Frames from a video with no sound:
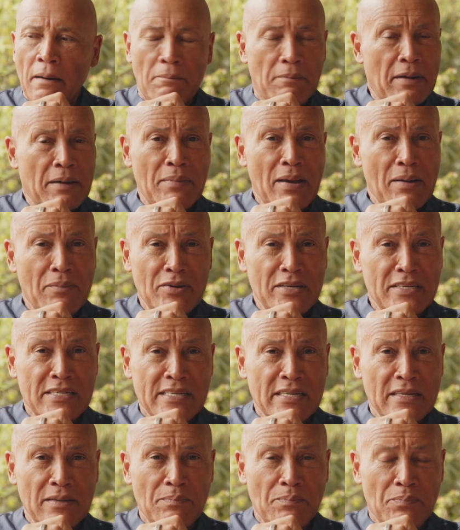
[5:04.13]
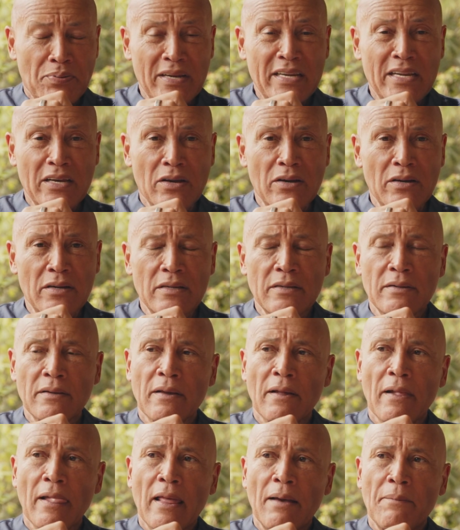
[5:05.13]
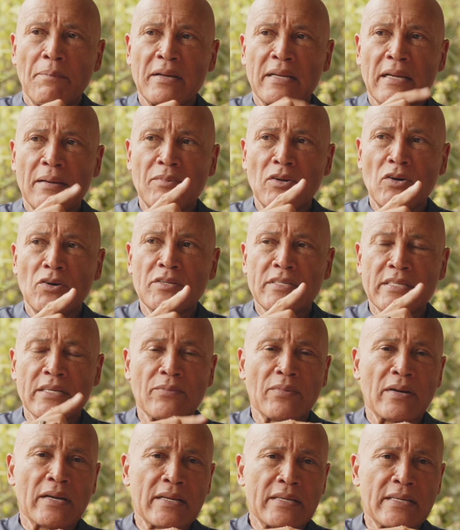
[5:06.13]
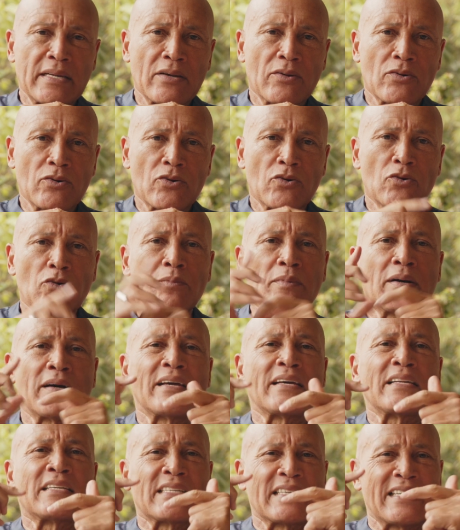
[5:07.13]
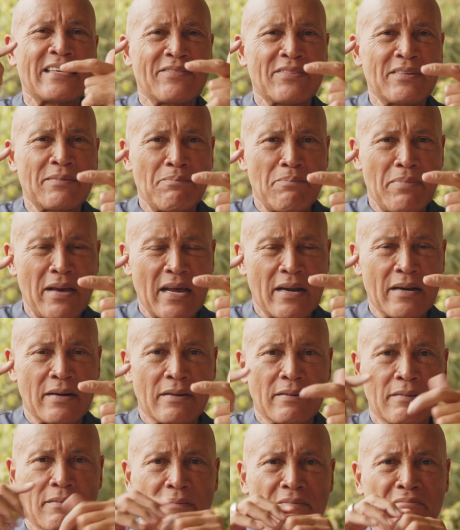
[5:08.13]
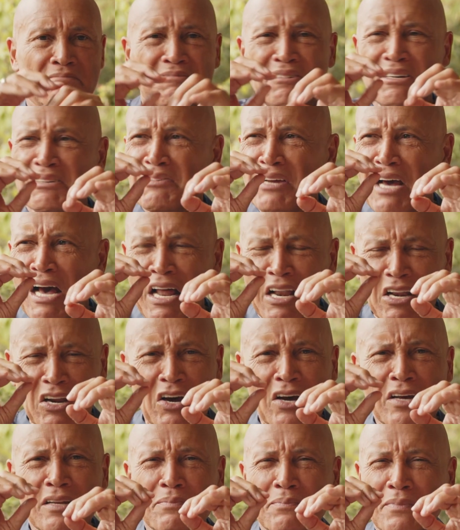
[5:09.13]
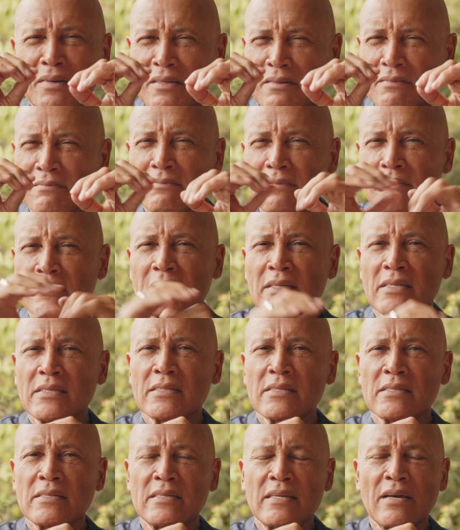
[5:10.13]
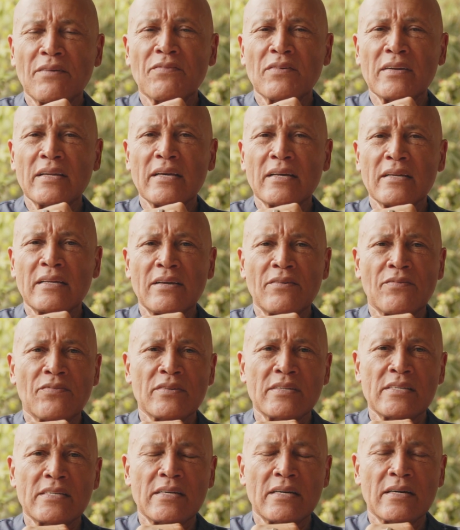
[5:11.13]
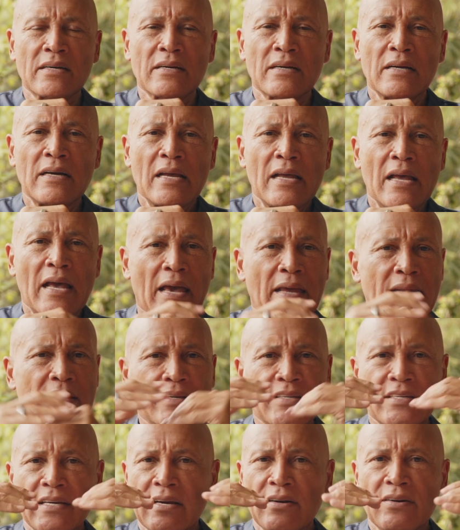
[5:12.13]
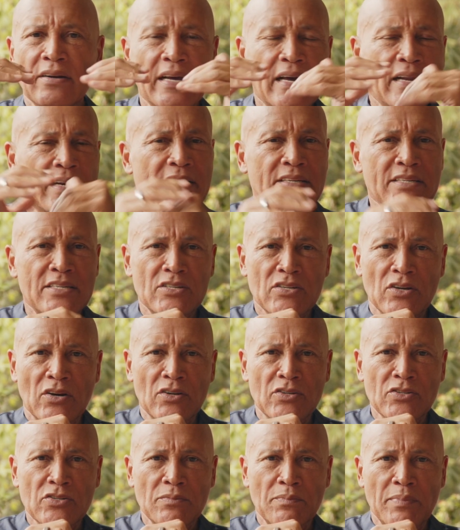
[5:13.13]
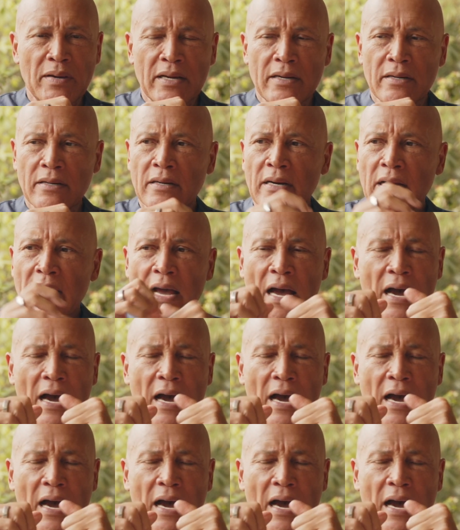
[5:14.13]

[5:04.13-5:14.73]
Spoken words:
My memory is still pretty good, but I'm noticing when I take curcuma, it's even better. Not a lot, but there's definitely a difference there. And the general energy is also better.